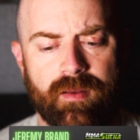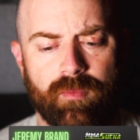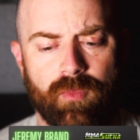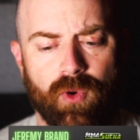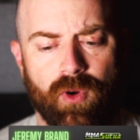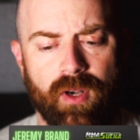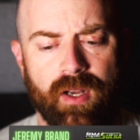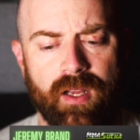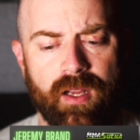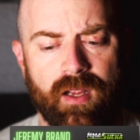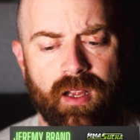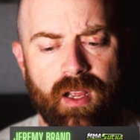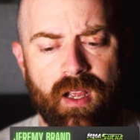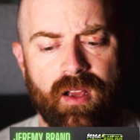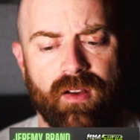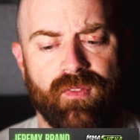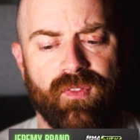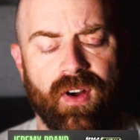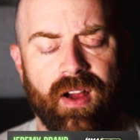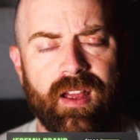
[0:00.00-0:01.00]
Marie
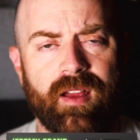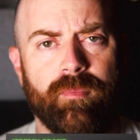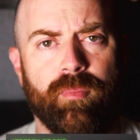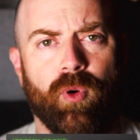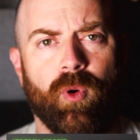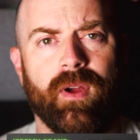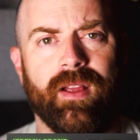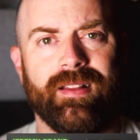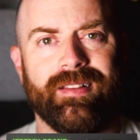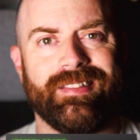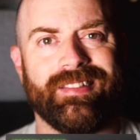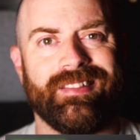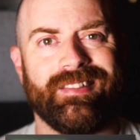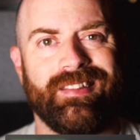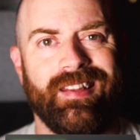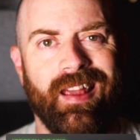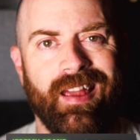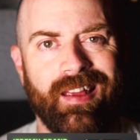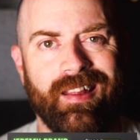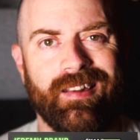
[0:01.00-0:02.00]
via points
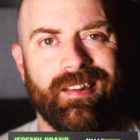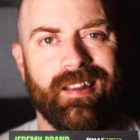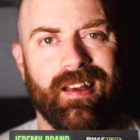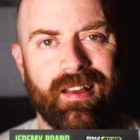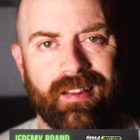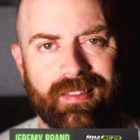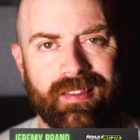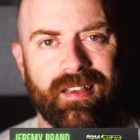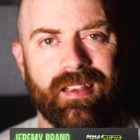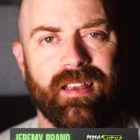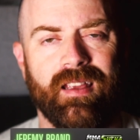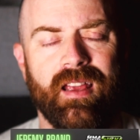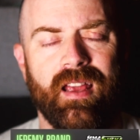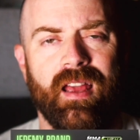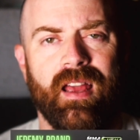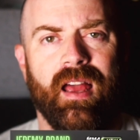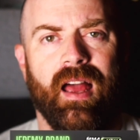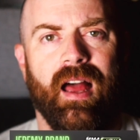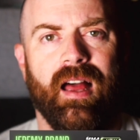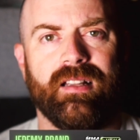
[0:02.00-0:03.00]
10 0.
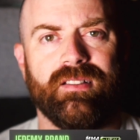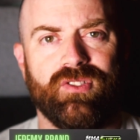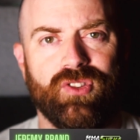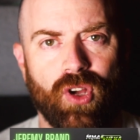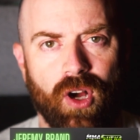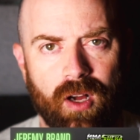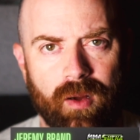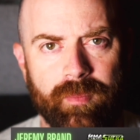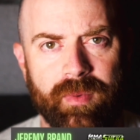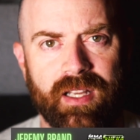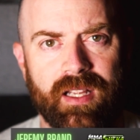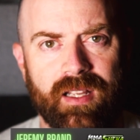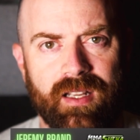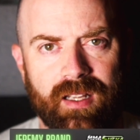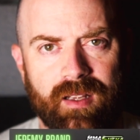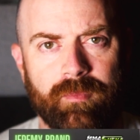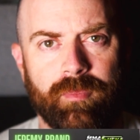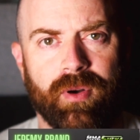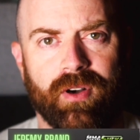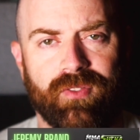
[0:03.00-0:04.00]
A
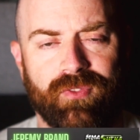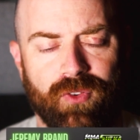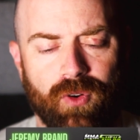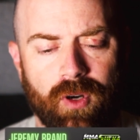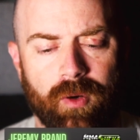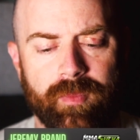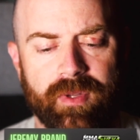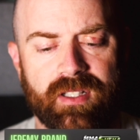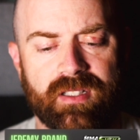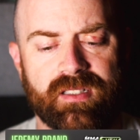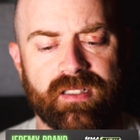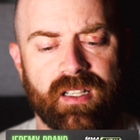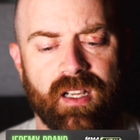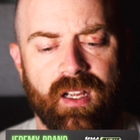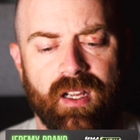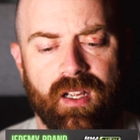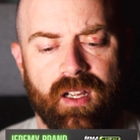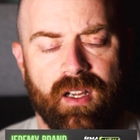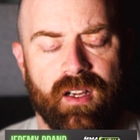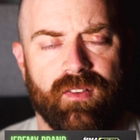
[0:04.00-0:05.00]
dominating performance
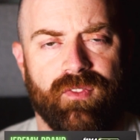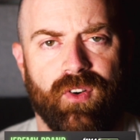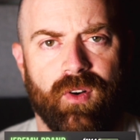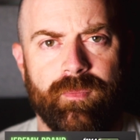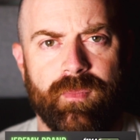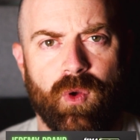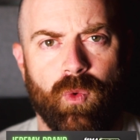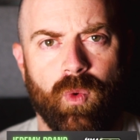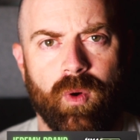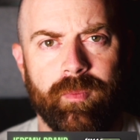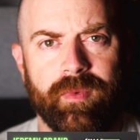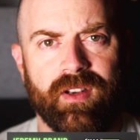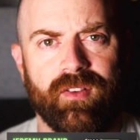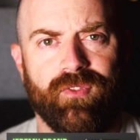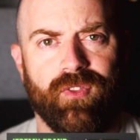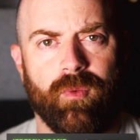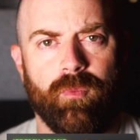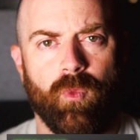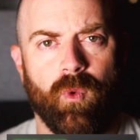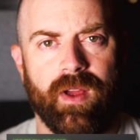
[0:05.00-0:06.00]
from the woman
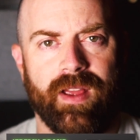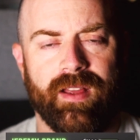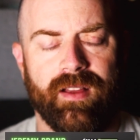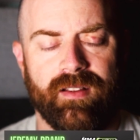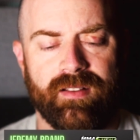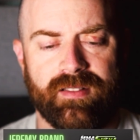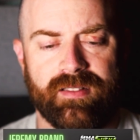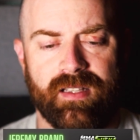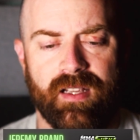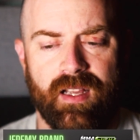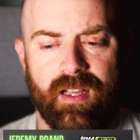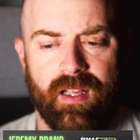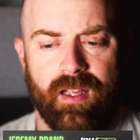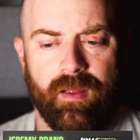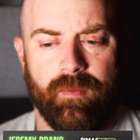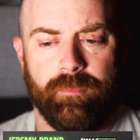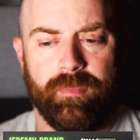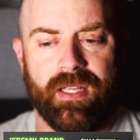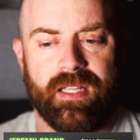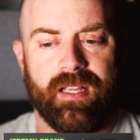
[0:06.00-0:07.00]
from Wales,
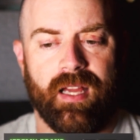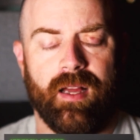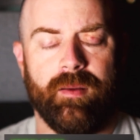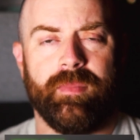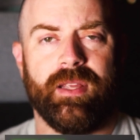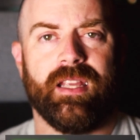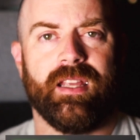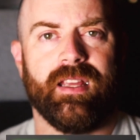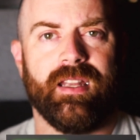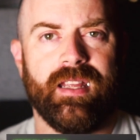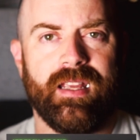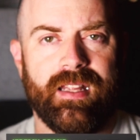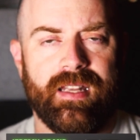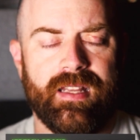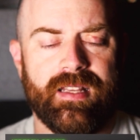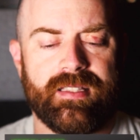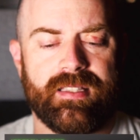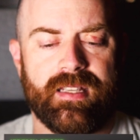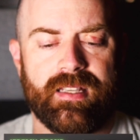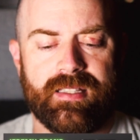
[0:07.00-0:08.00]
becoming an
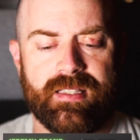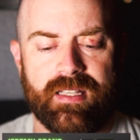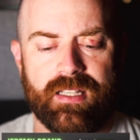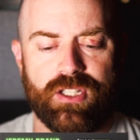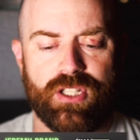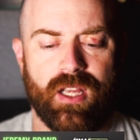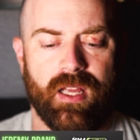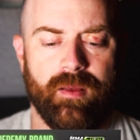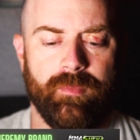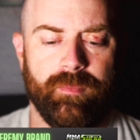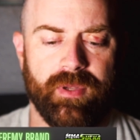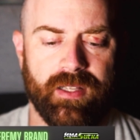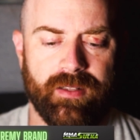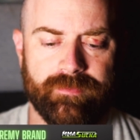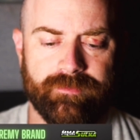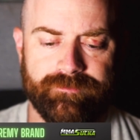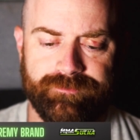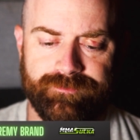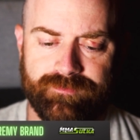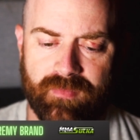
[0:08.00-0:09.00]
ADCC
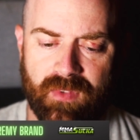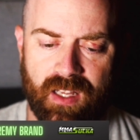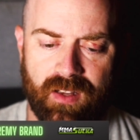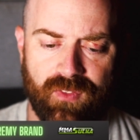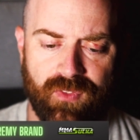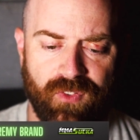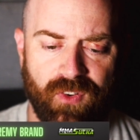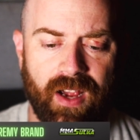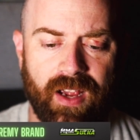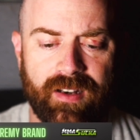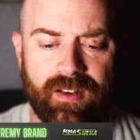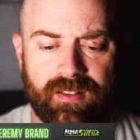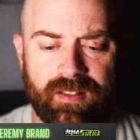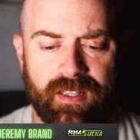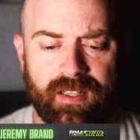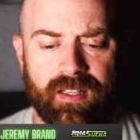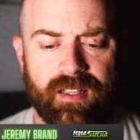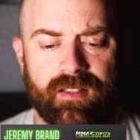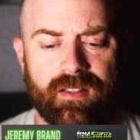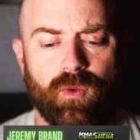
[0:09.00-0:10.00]
champion. And
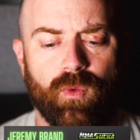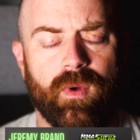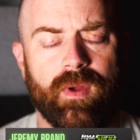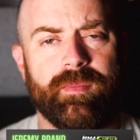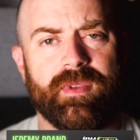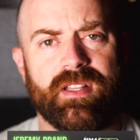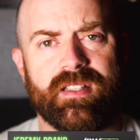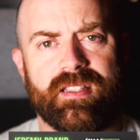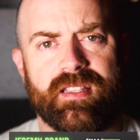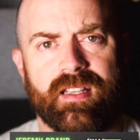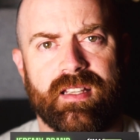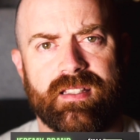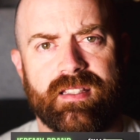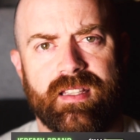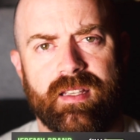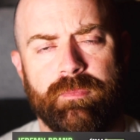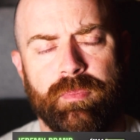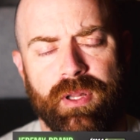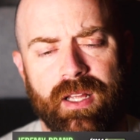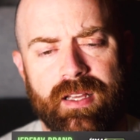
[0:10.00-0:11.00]
finally, in the women's
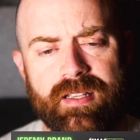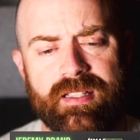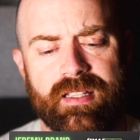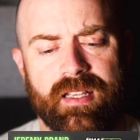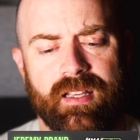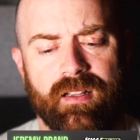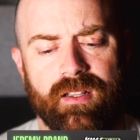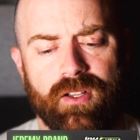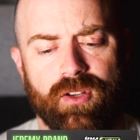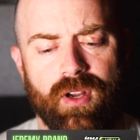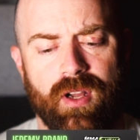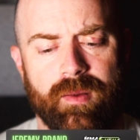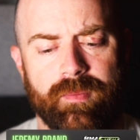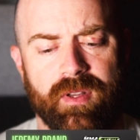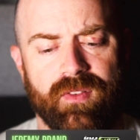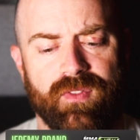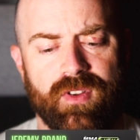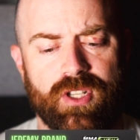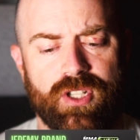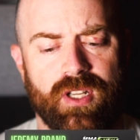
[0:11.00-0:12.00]
60 plus kilogram
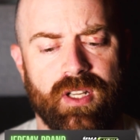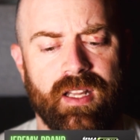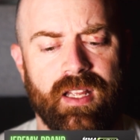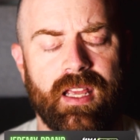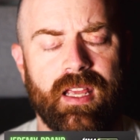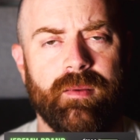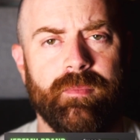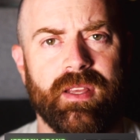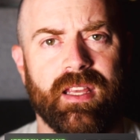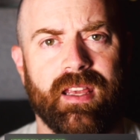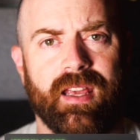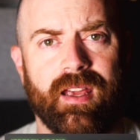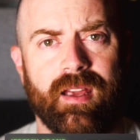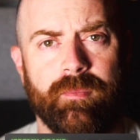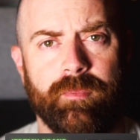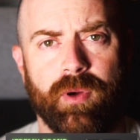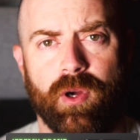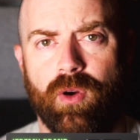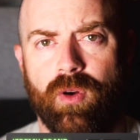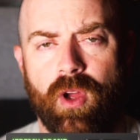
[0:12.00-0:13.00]
division, Amy
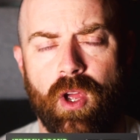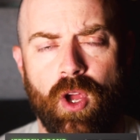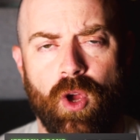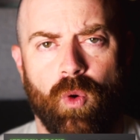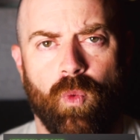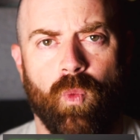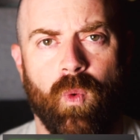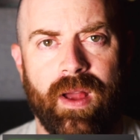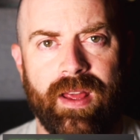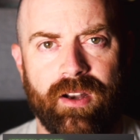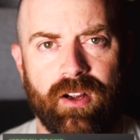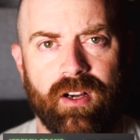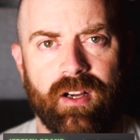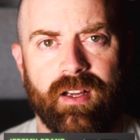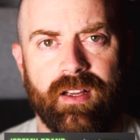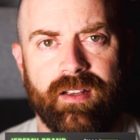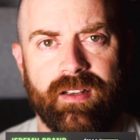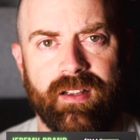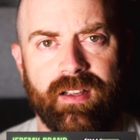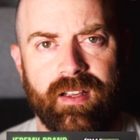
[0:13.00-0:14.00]
Campo went
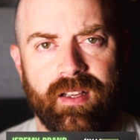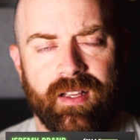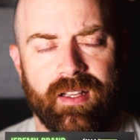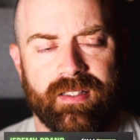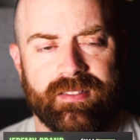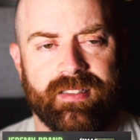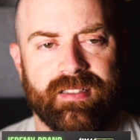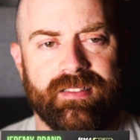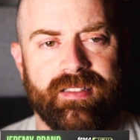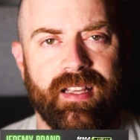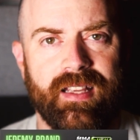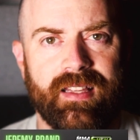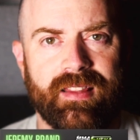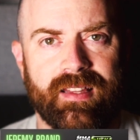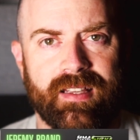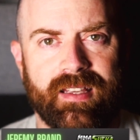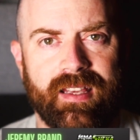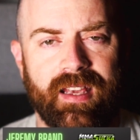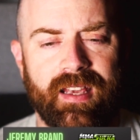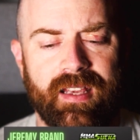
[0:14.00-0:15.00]
on to take the
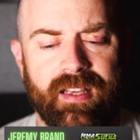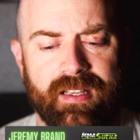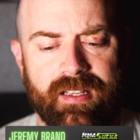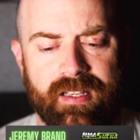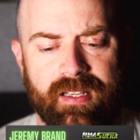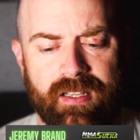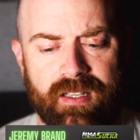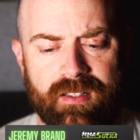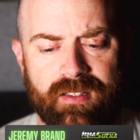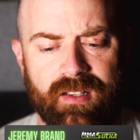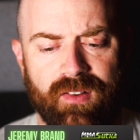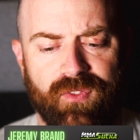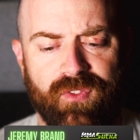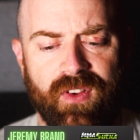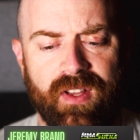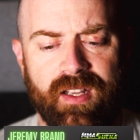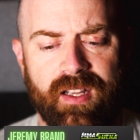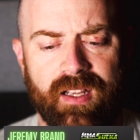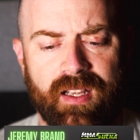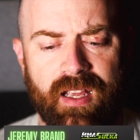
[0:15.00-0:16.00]
cake,
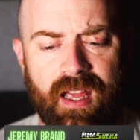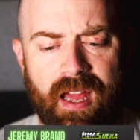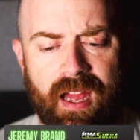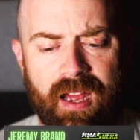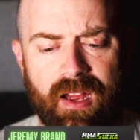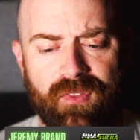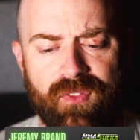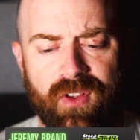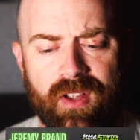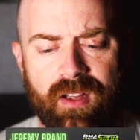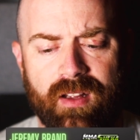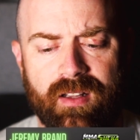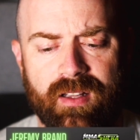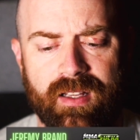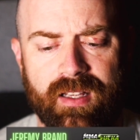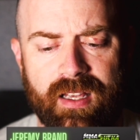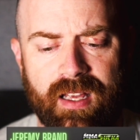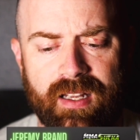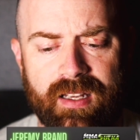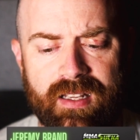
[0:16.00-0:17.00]
defeating Rafaela
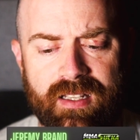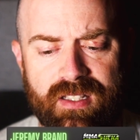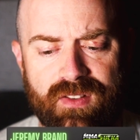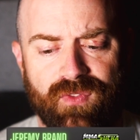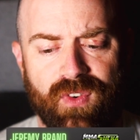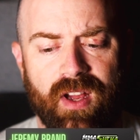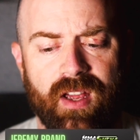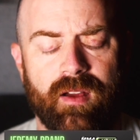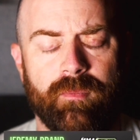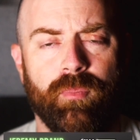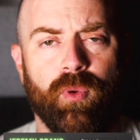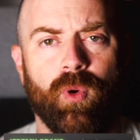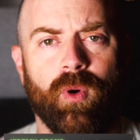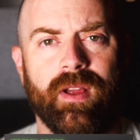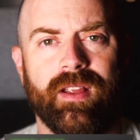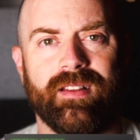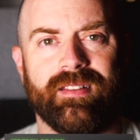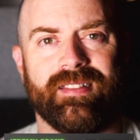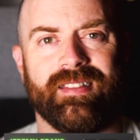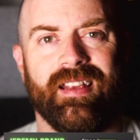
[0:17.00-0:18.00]
Guedes via
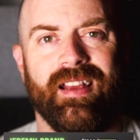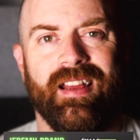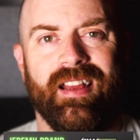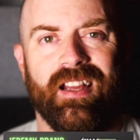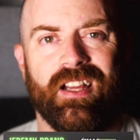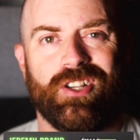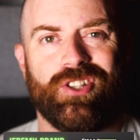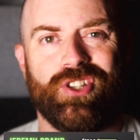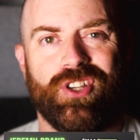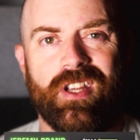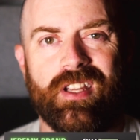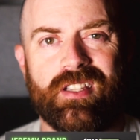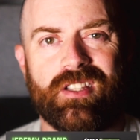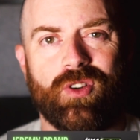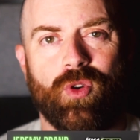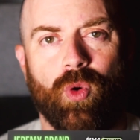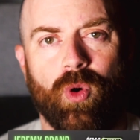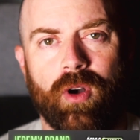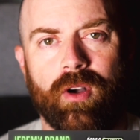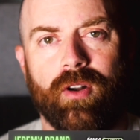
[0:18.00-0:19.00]
points. She
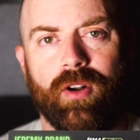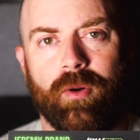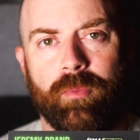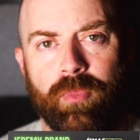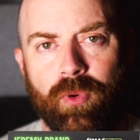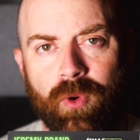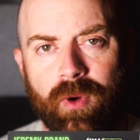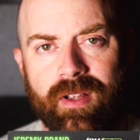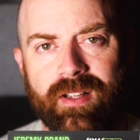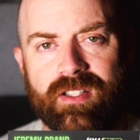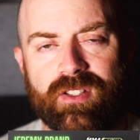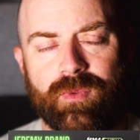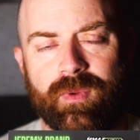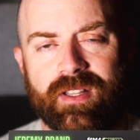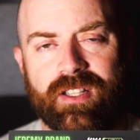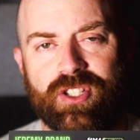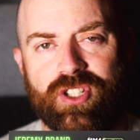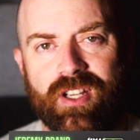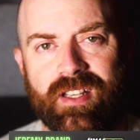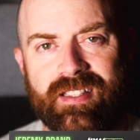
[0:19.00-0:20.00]
scored her points
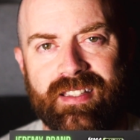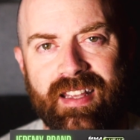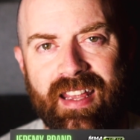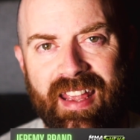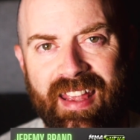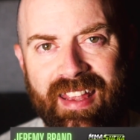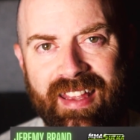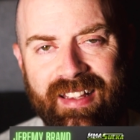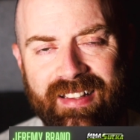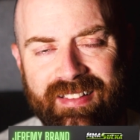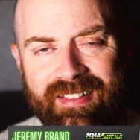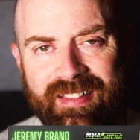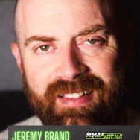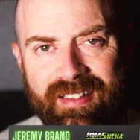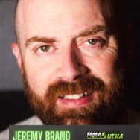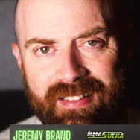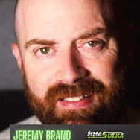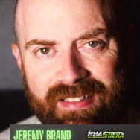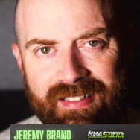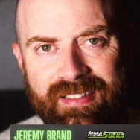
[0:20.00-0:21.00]
with just
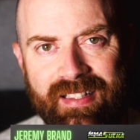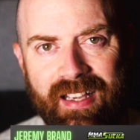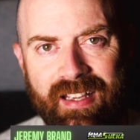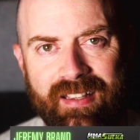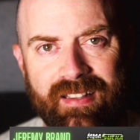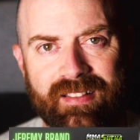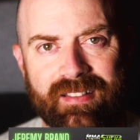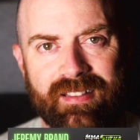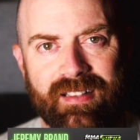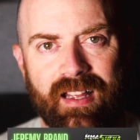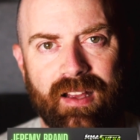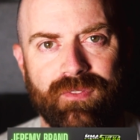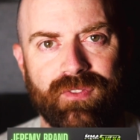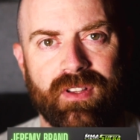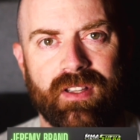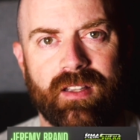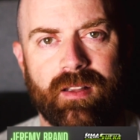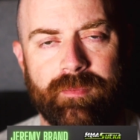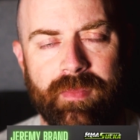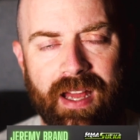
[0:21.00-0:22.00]
18 seconds left
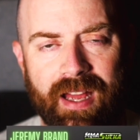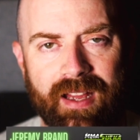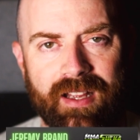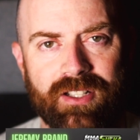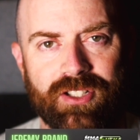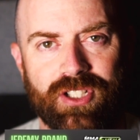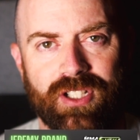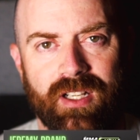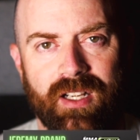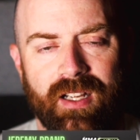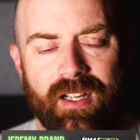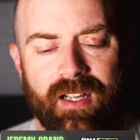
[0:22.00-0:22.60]
in the match.